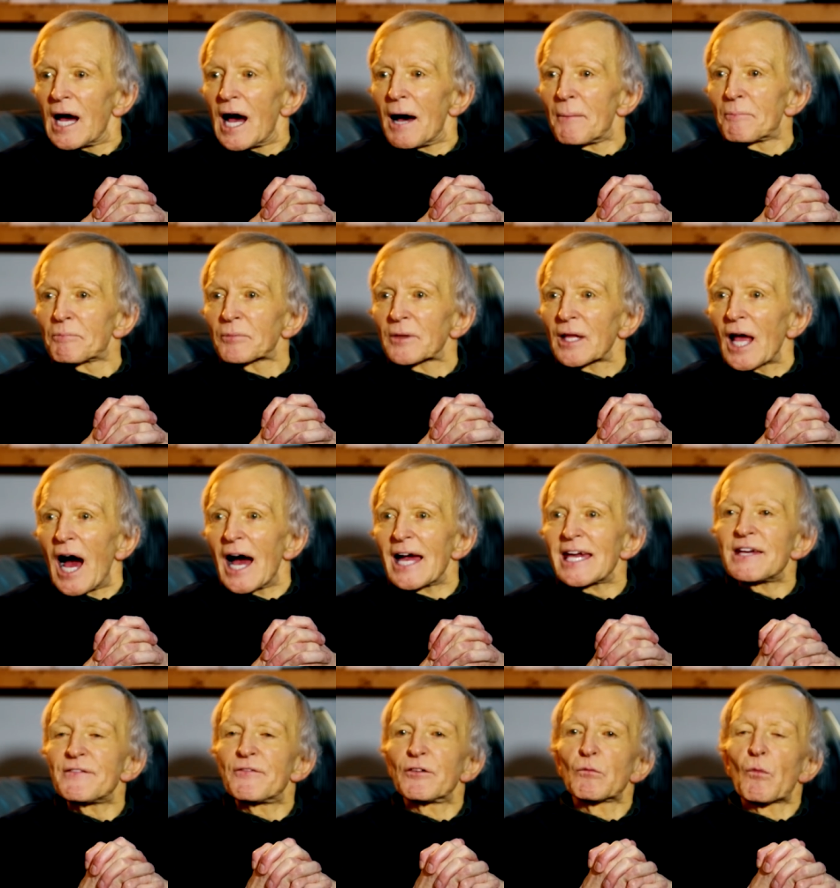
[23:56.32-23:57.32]
I
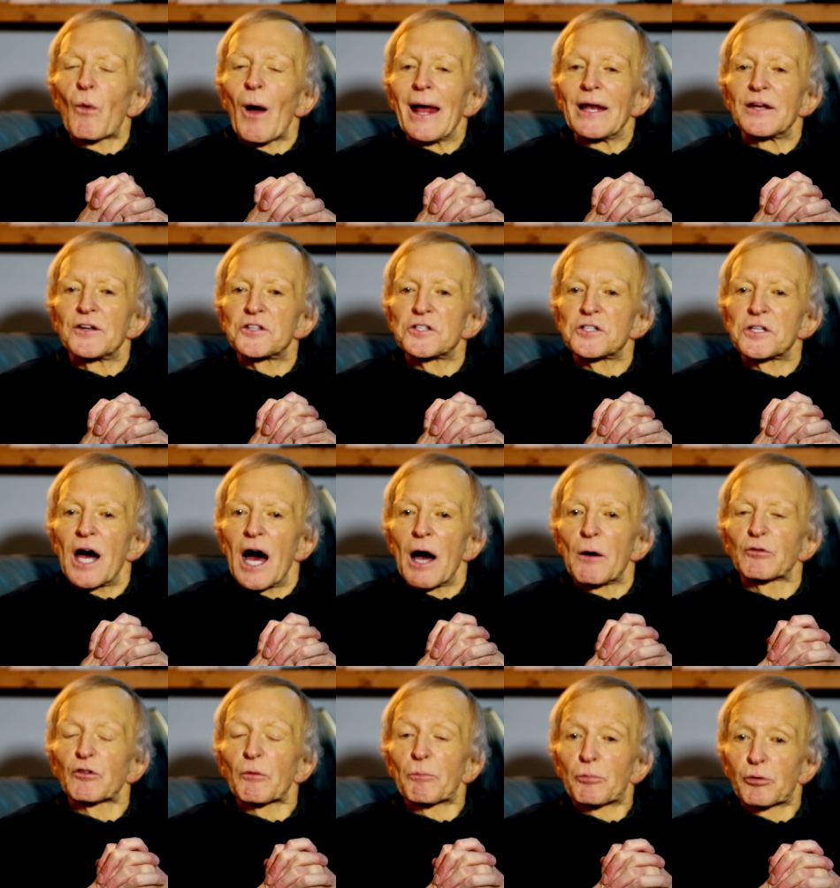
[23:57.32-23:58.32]
even went... I
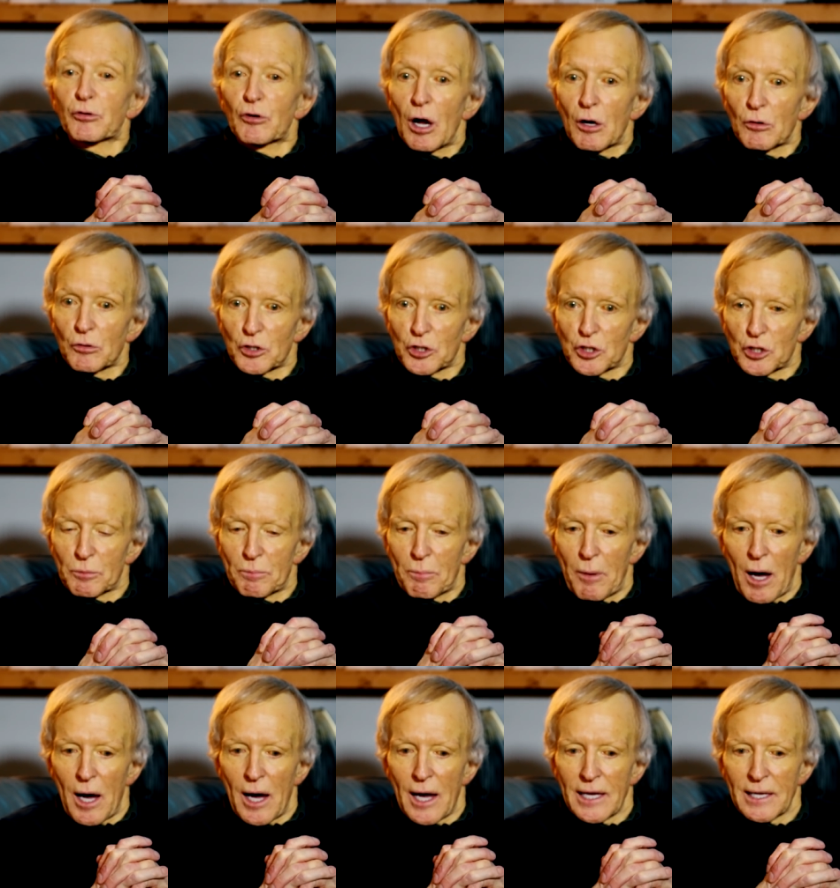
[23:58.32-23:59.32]
was approached
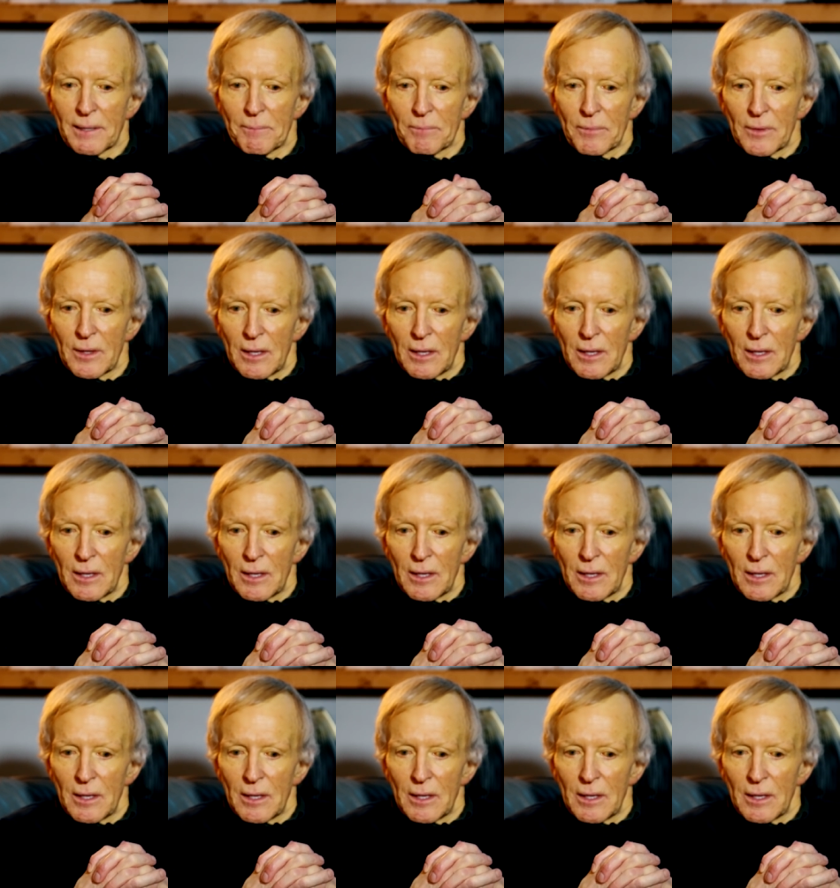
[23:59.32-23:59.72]
by